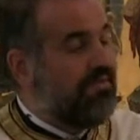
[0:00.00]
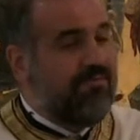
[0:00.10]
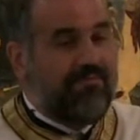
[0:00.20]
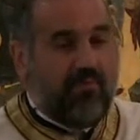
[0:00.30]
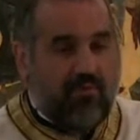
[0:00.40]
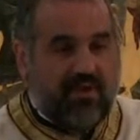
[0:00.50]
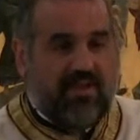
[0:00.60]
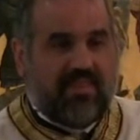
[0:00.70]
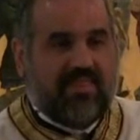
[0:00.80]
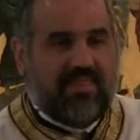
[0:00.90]
than
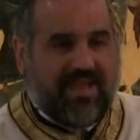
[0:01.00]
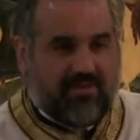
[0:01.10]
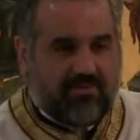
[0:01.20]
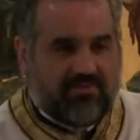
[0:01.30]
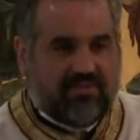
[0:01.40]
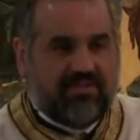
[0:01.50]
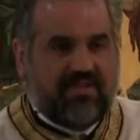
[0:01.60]
forty thousand